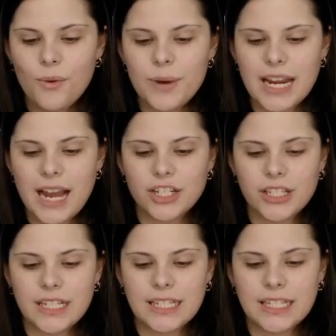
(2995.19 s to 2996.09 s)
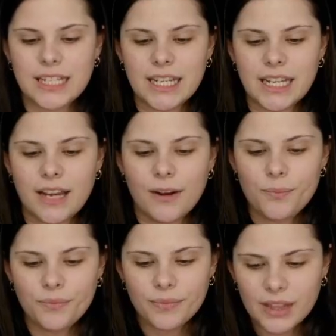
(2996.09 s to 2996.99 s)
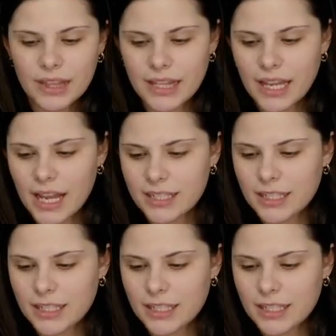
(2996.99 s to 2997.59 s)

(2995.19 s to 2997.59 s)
we can actually see the